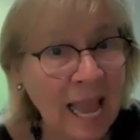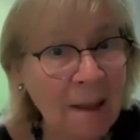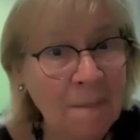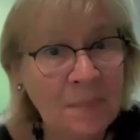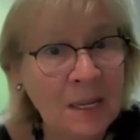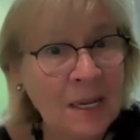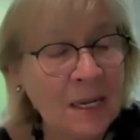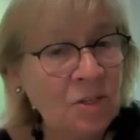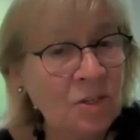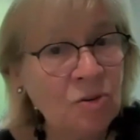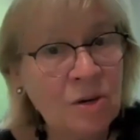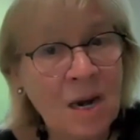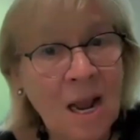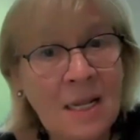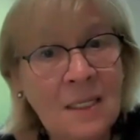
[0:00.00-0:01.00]
that because
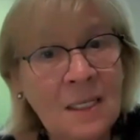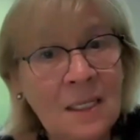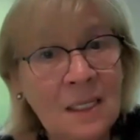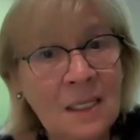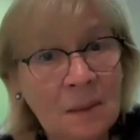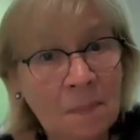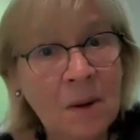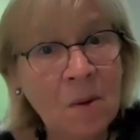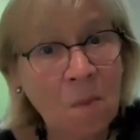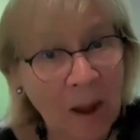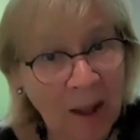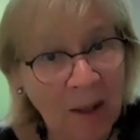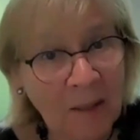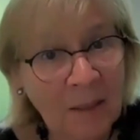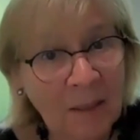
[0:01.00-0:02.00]
you're not sleeping
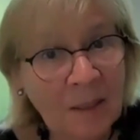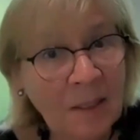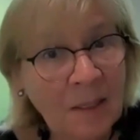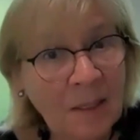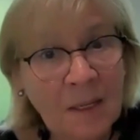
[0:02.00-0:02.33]
well,